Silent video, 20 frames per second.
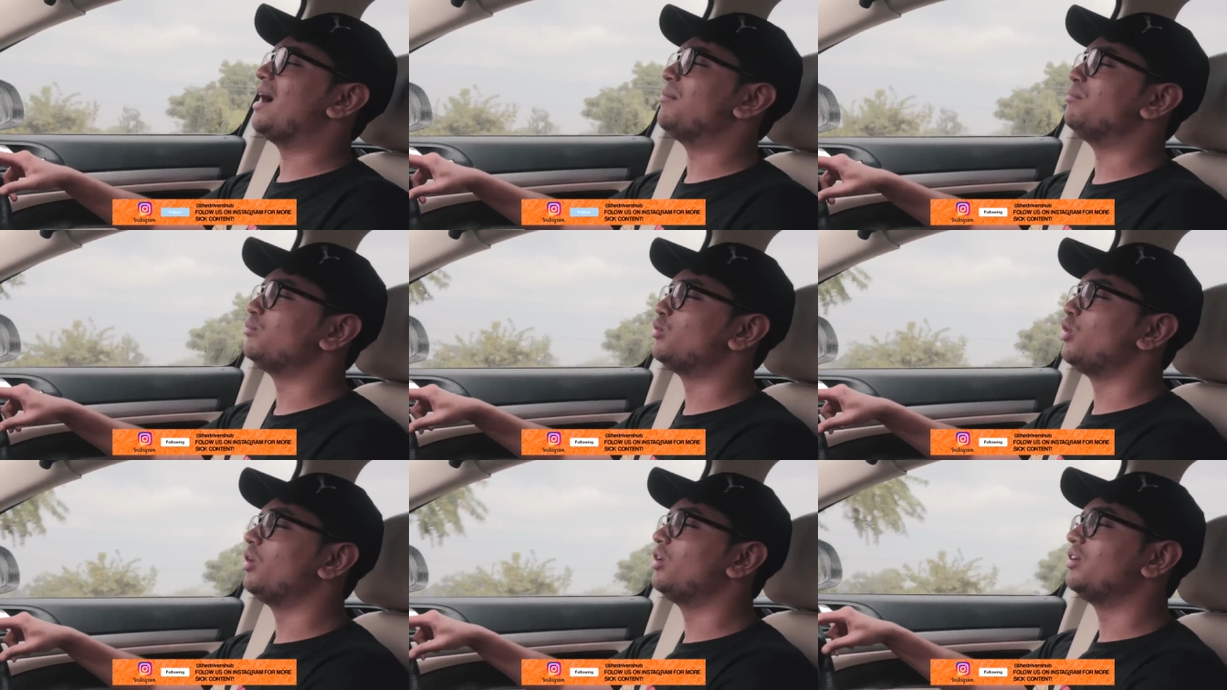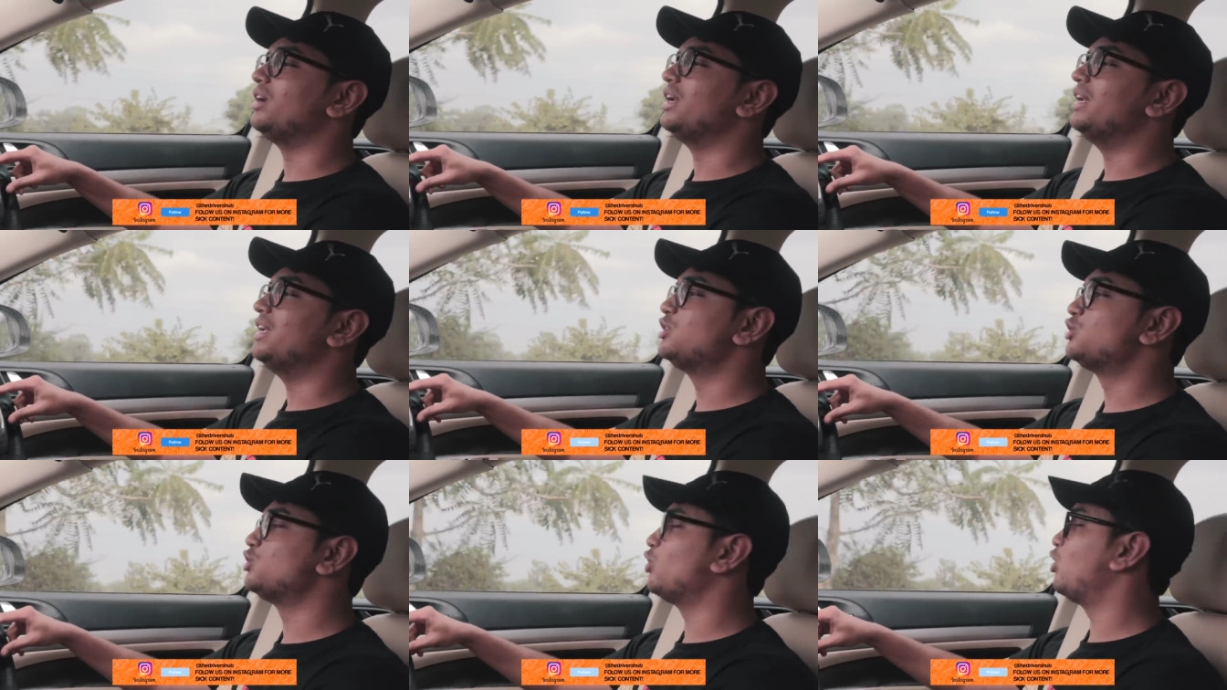I'm not
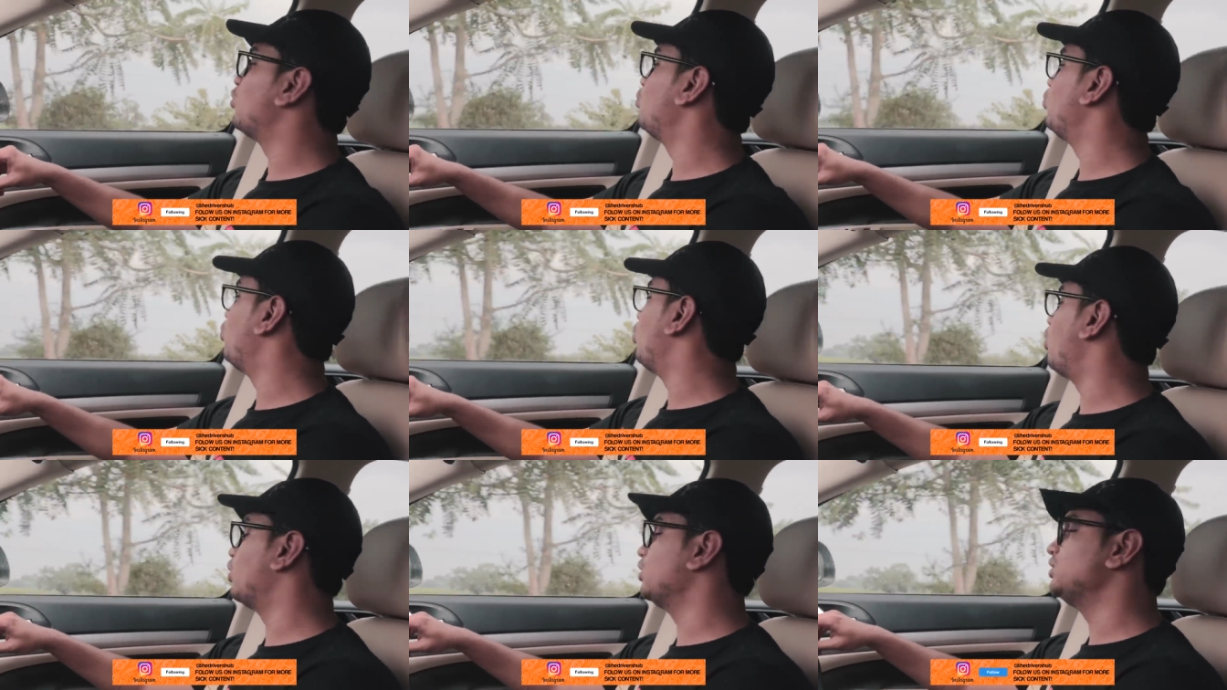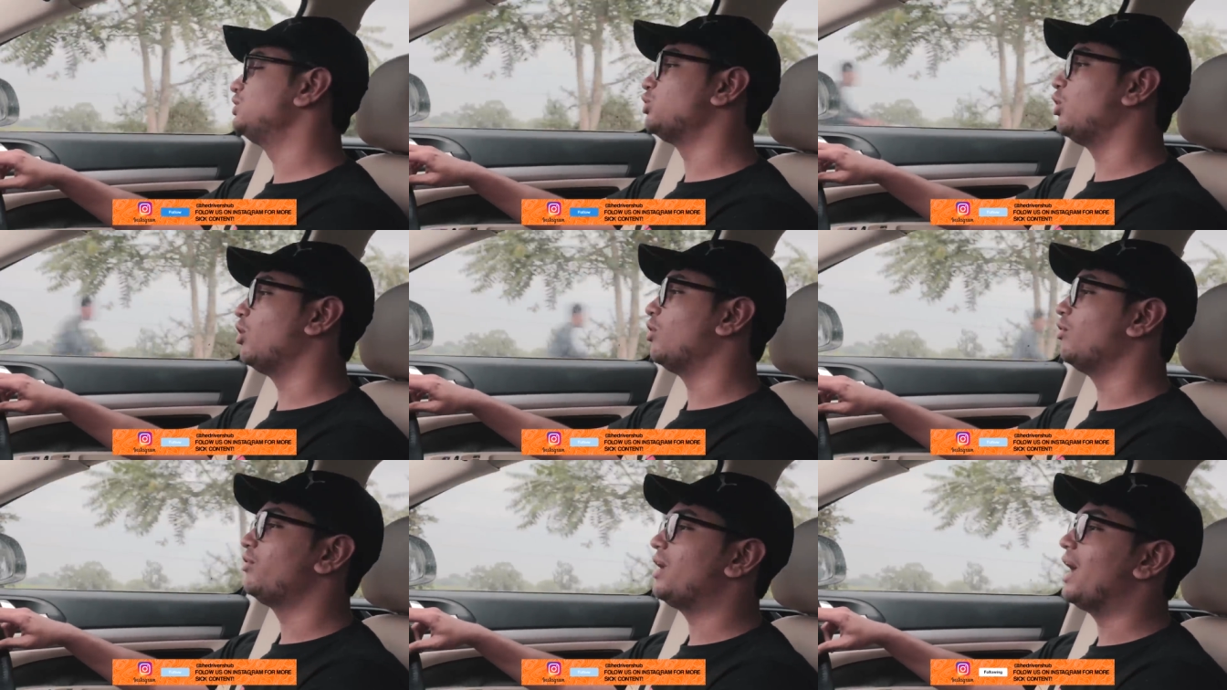really sure what
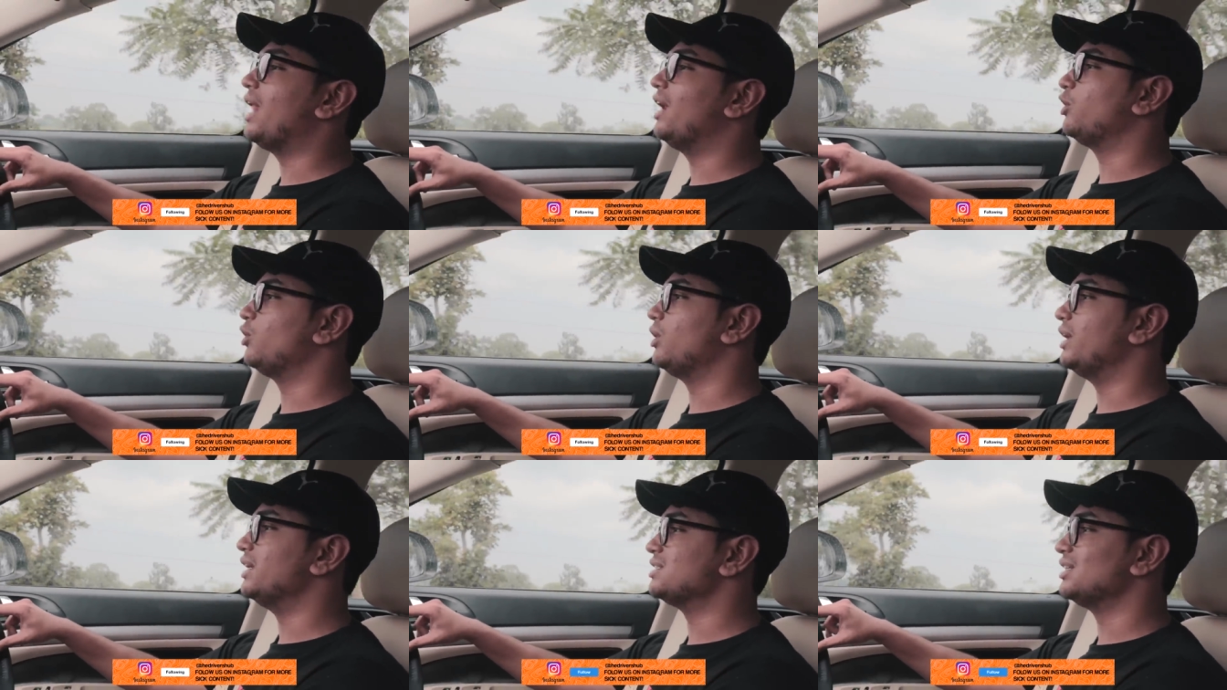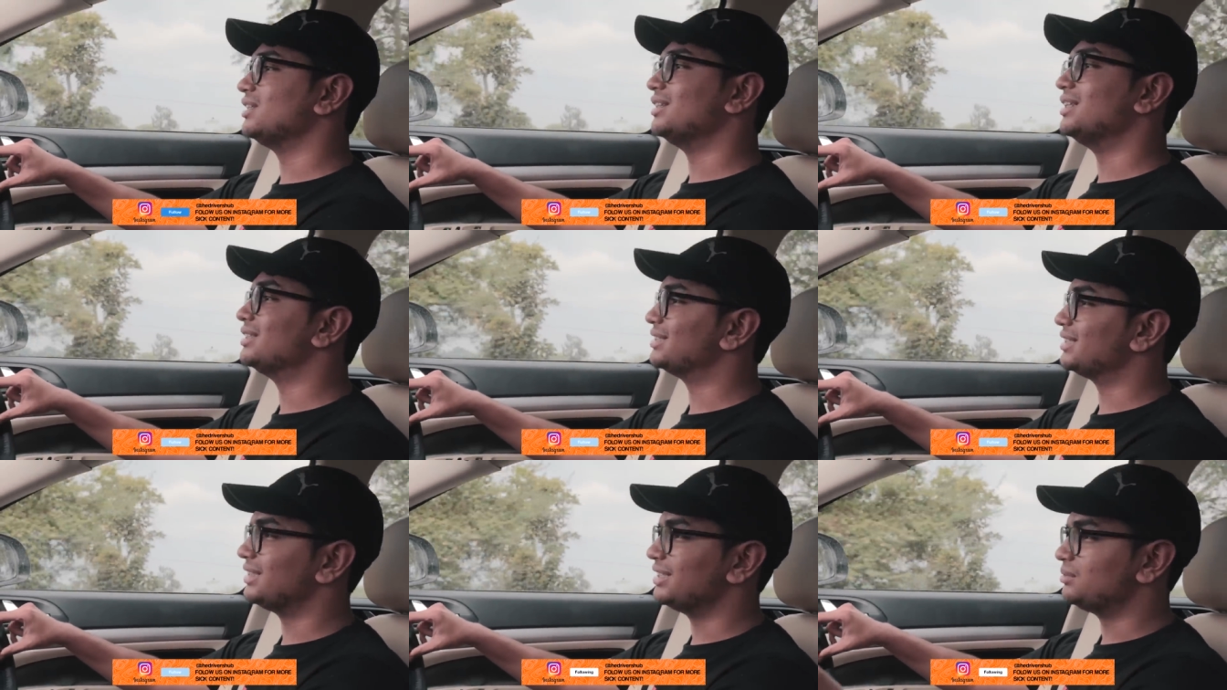sort of calculation
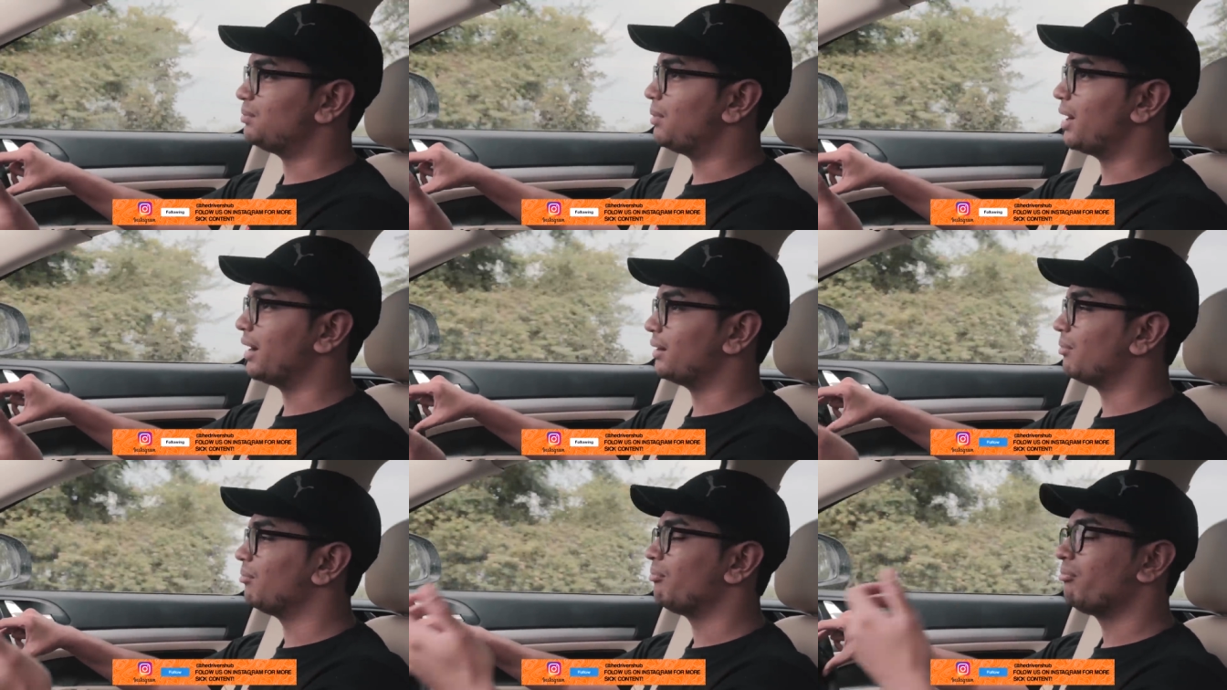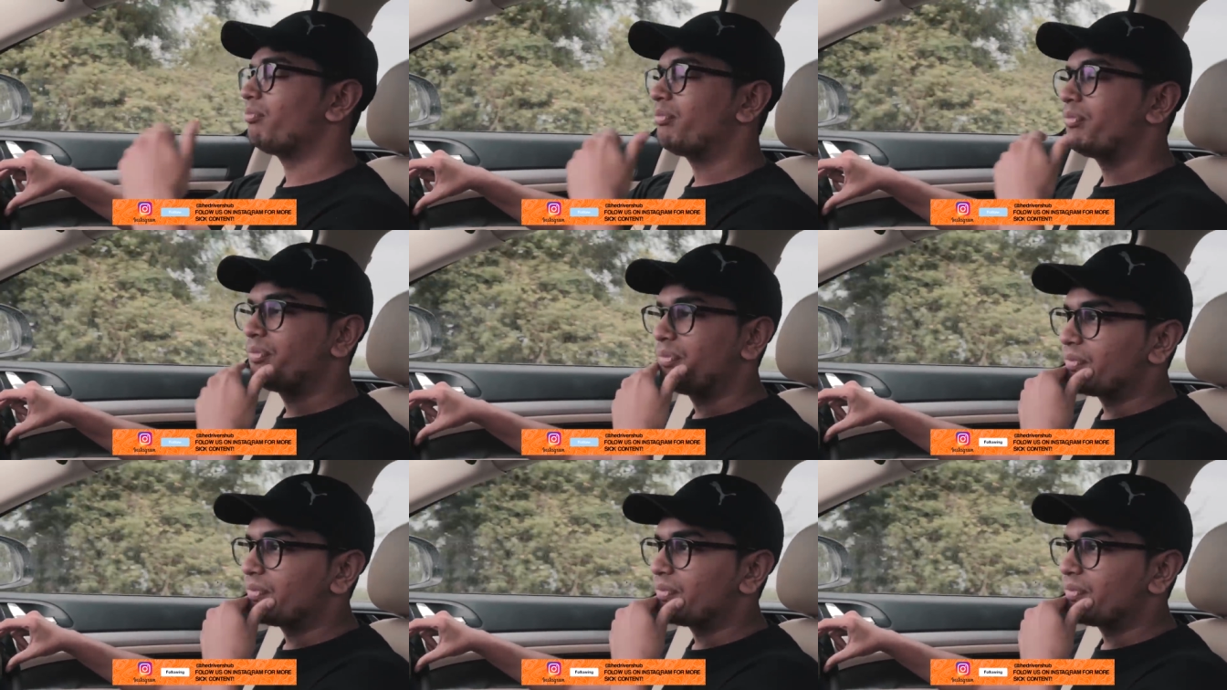this is, but